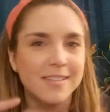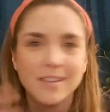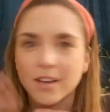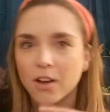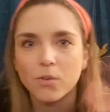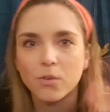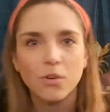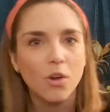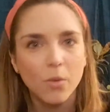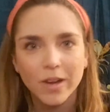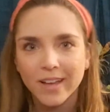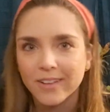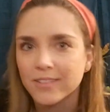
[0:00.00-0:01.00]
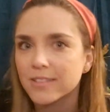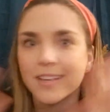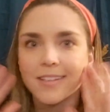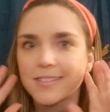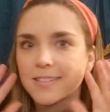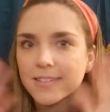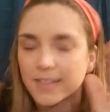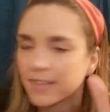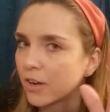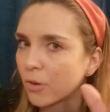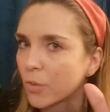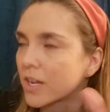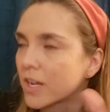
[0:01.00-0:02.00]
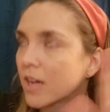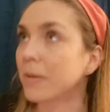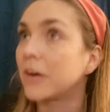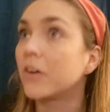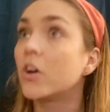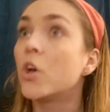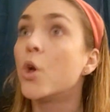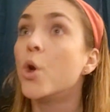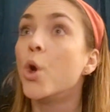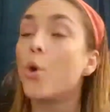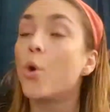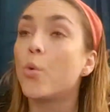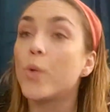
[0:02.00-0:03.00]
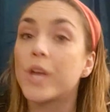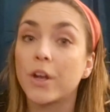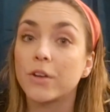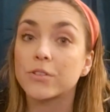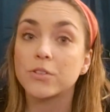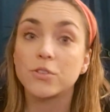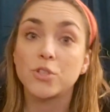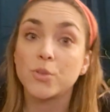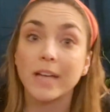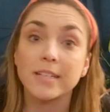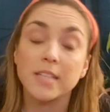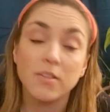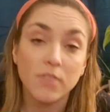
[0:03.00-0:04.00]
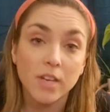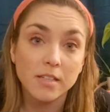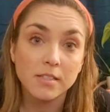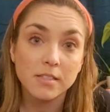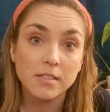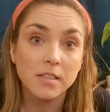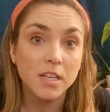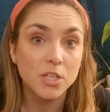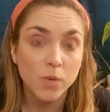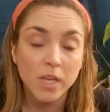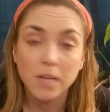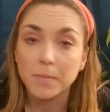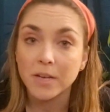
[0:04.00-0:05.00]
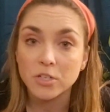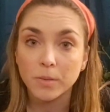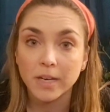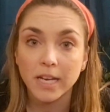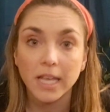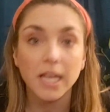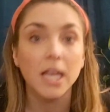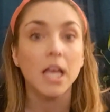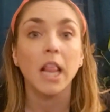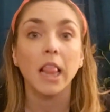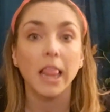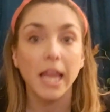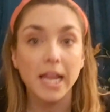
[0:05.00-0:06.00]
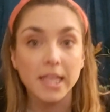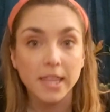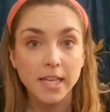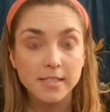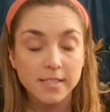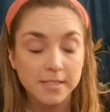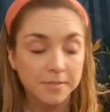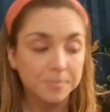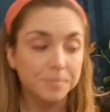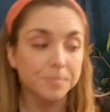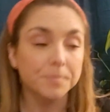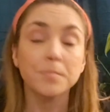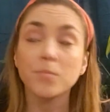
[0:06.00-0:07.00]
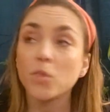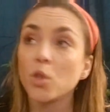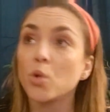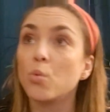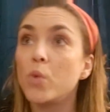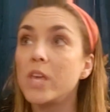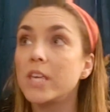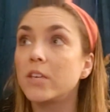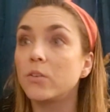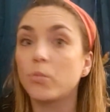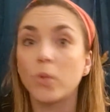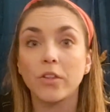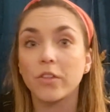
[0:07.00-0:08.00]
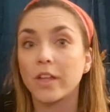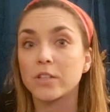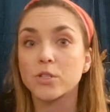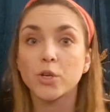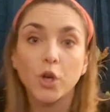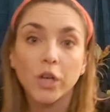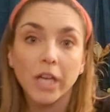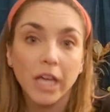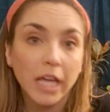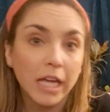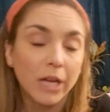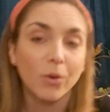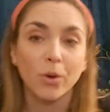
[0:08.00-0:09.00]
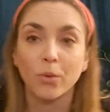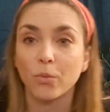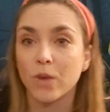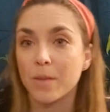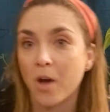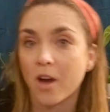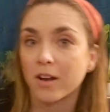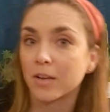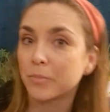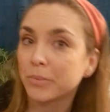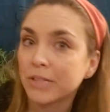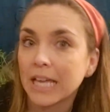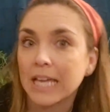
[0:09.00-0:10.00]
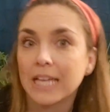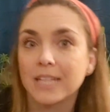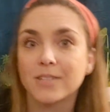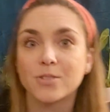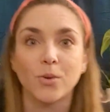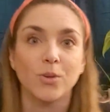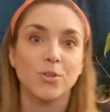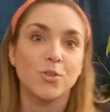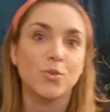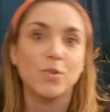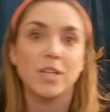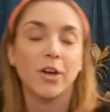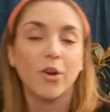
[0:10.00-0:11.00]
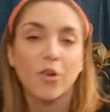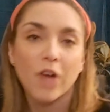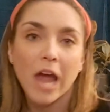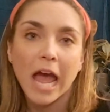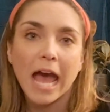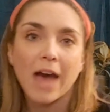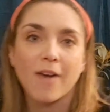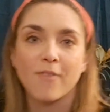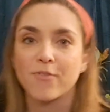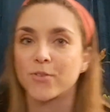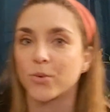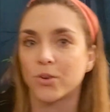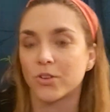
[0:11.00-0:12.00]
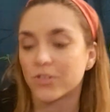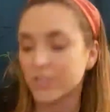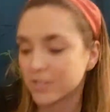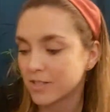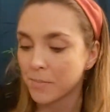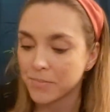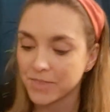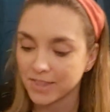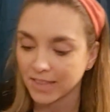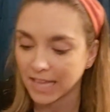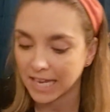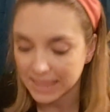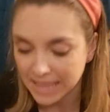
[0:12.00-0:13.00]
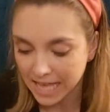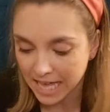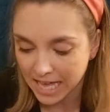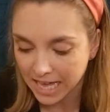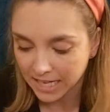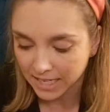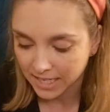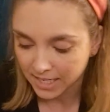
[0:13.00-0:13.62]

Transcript: no one else gets to hear what we talk about. We could also do activities each week, Mental Monday, like this week, whether that's cooking or repotting plants or doing a craft or something like that.